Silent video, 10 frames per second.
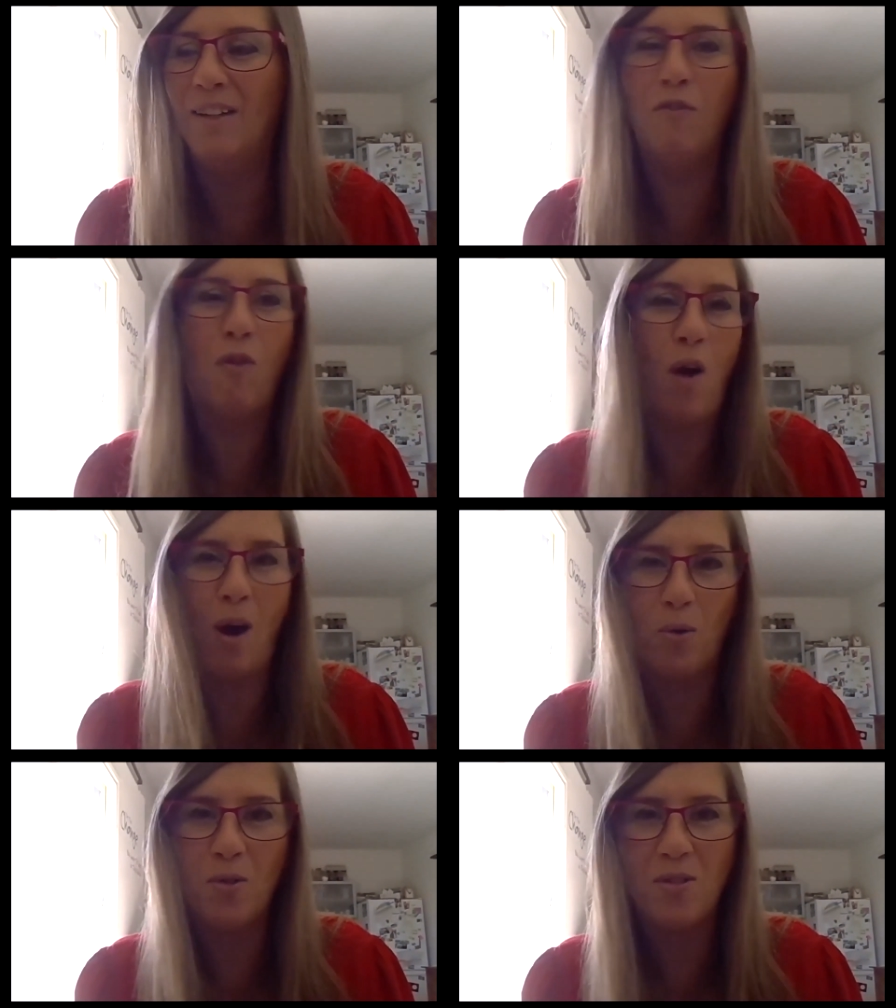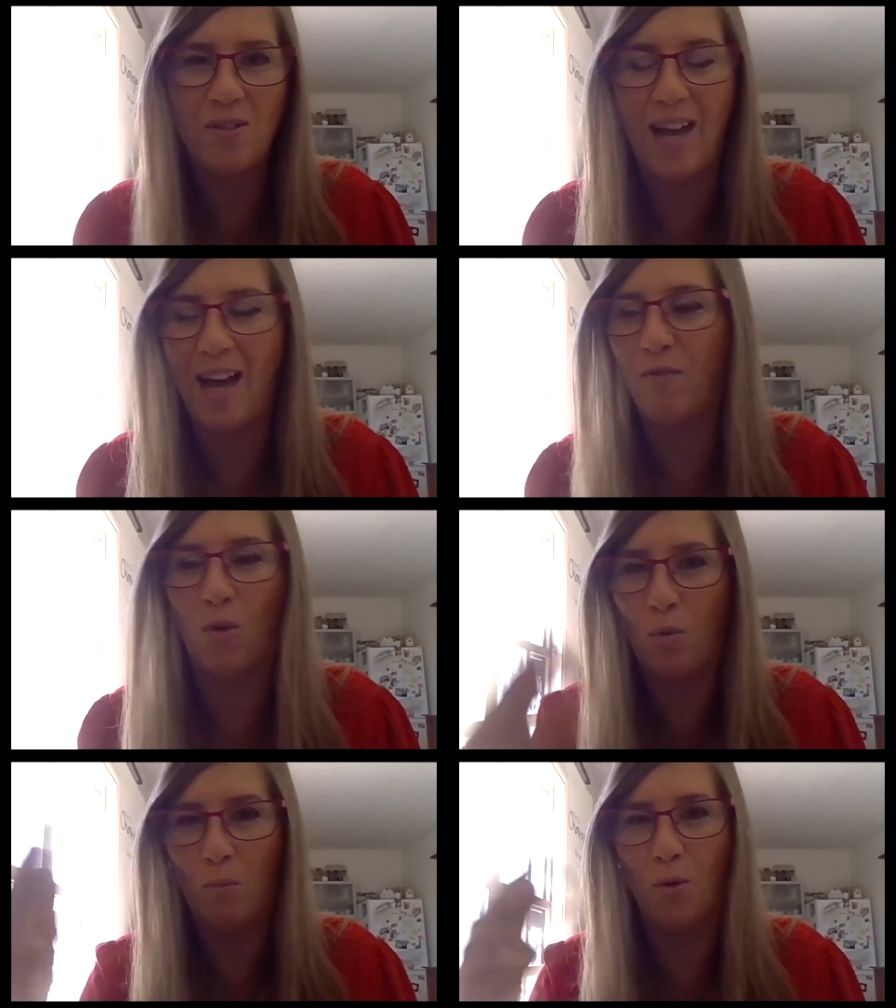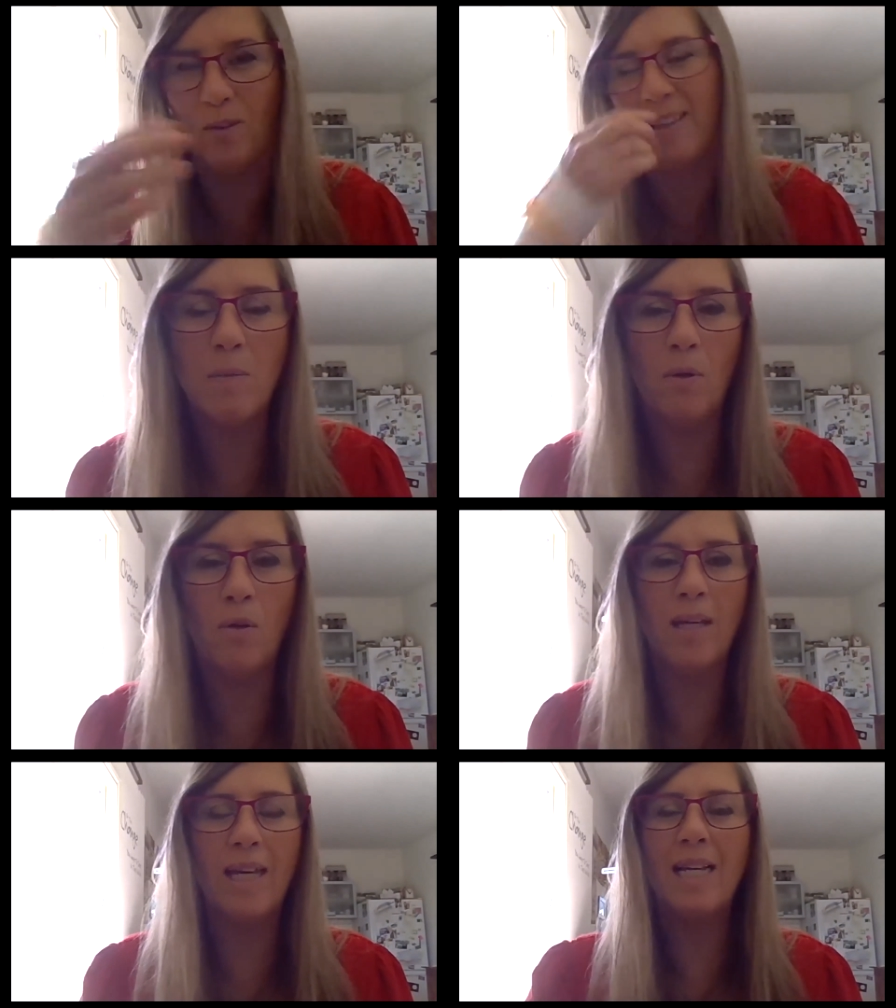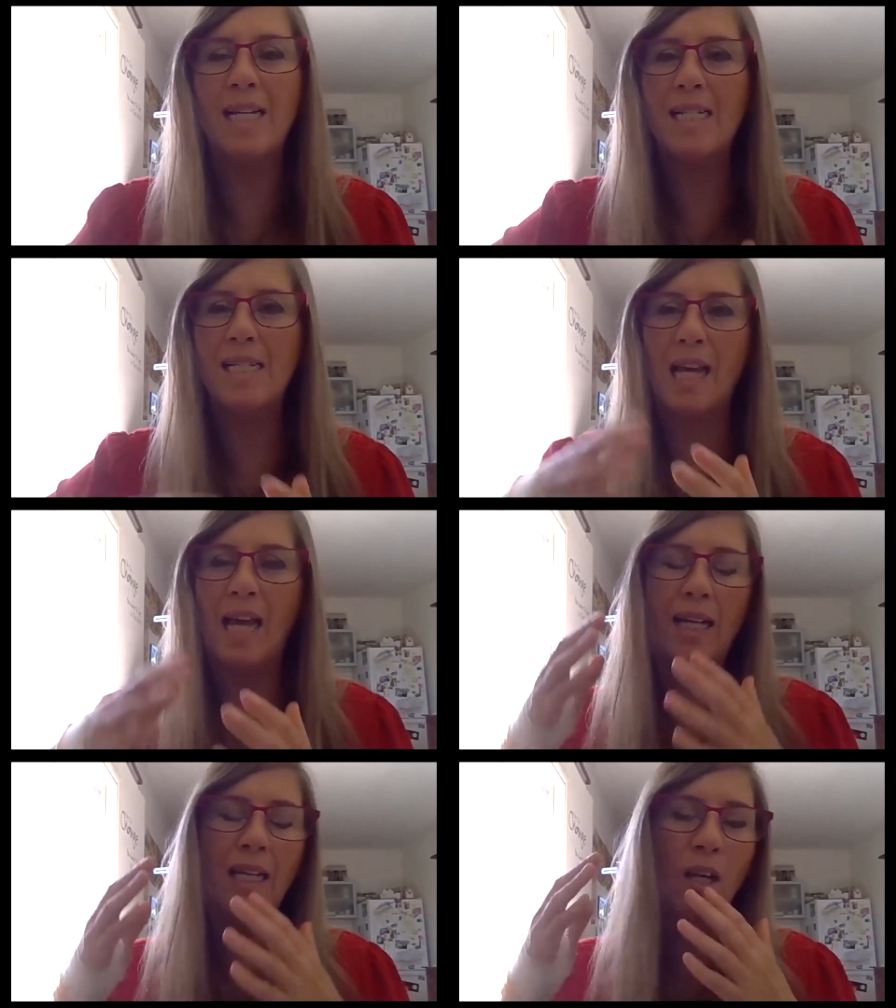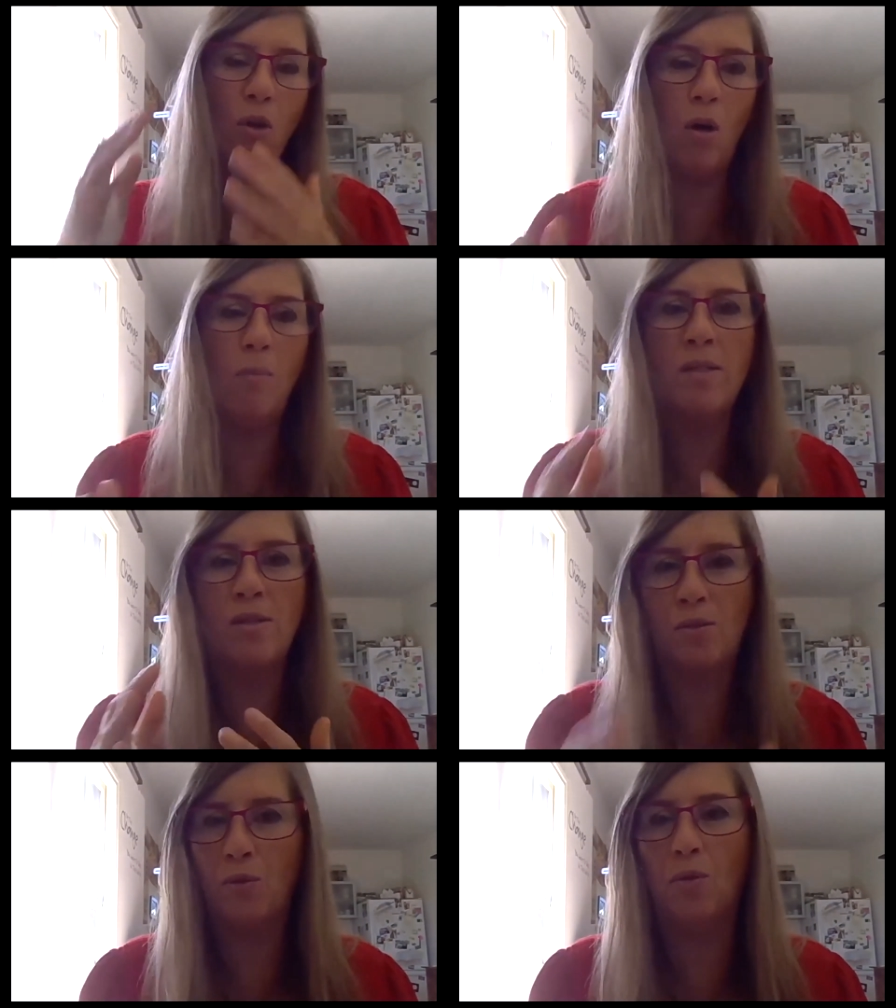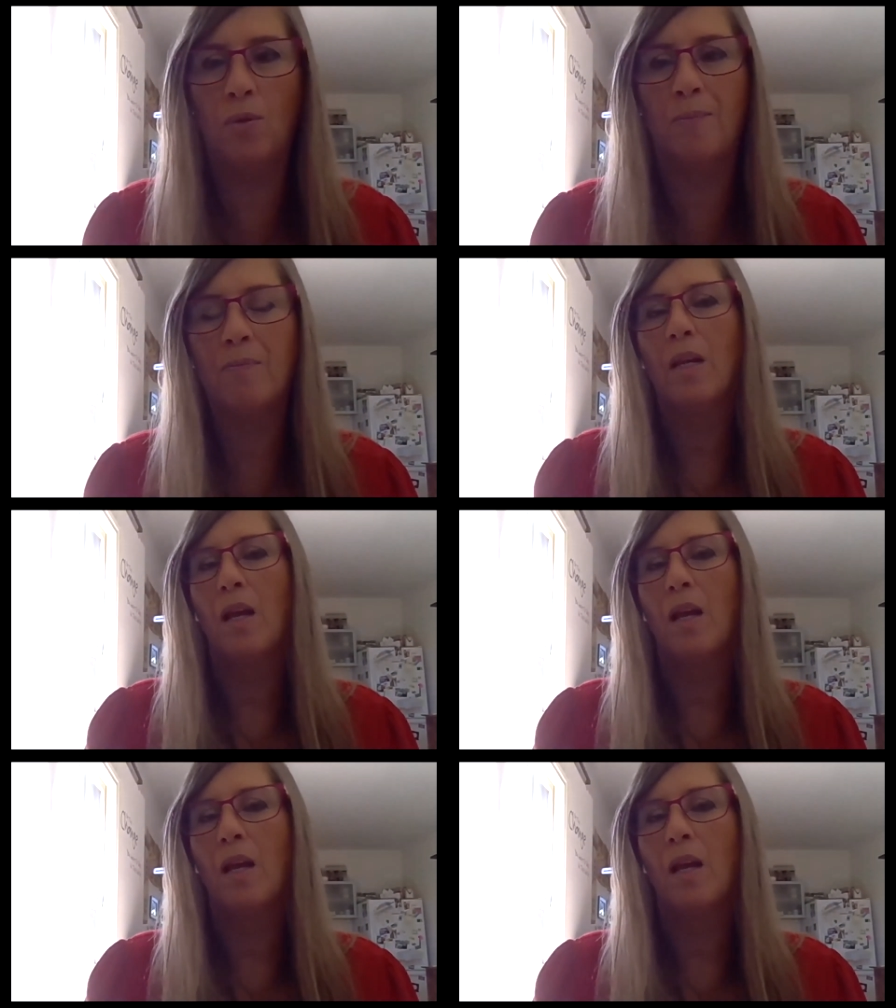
4 hours live or more than. Facebook is an enormous tool.